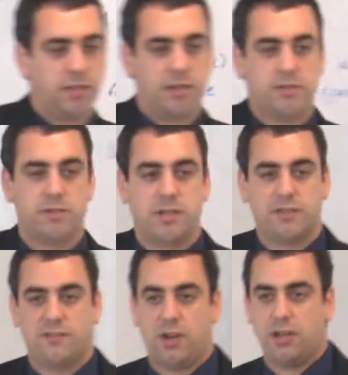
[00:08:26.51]
literature, they
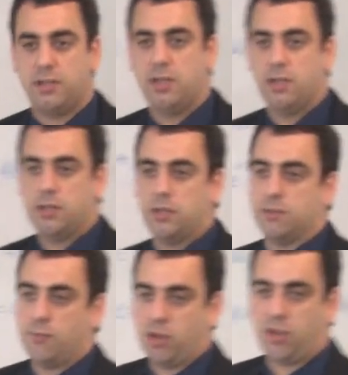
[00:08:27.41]
define their
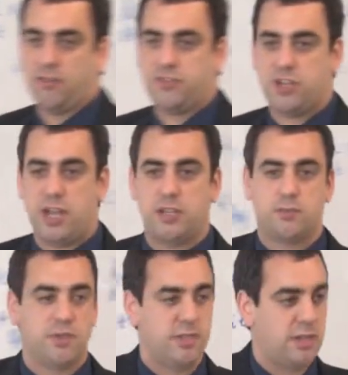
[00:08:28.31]
Markov chains
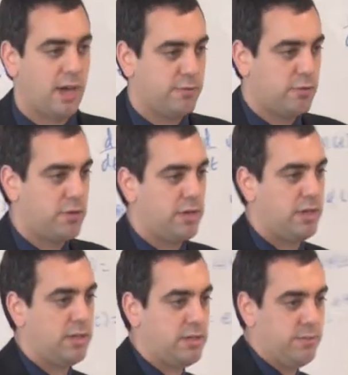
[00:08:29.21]
with the time
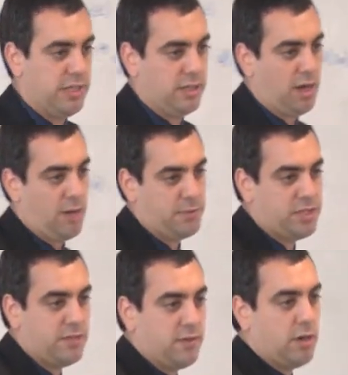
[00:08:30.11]
coordinate to be the
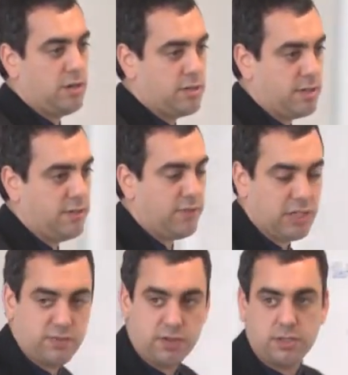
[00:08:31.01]
opposite of ours and
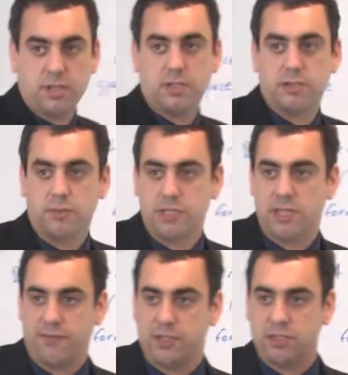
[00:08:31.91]
vice versa. And so we just
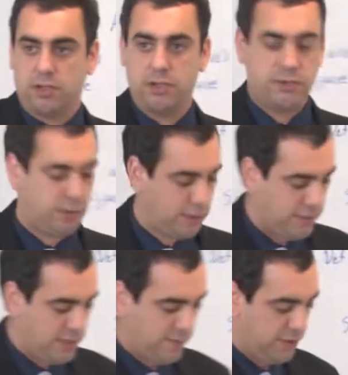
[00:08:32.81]
have to, as long as you agree
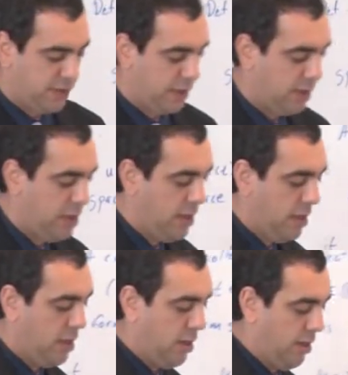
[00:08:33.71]
with everything,
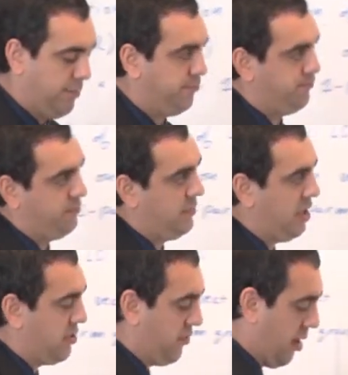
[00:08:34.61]
um,
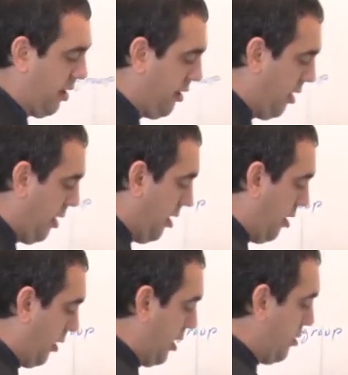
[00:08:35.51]
it's fine.
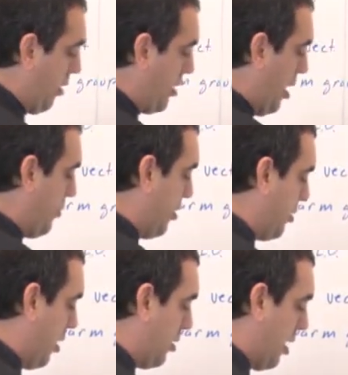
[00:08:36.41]
Okay, so our time
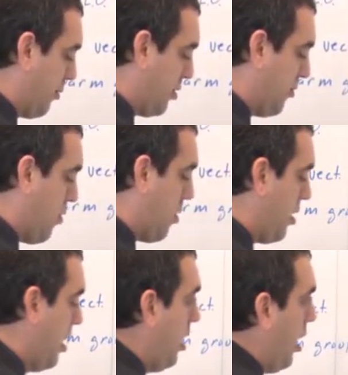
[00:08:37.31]
goes, our time goes
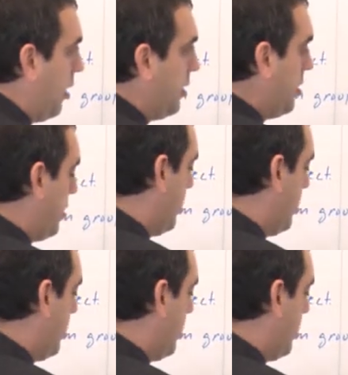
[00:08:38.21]
forward. And this,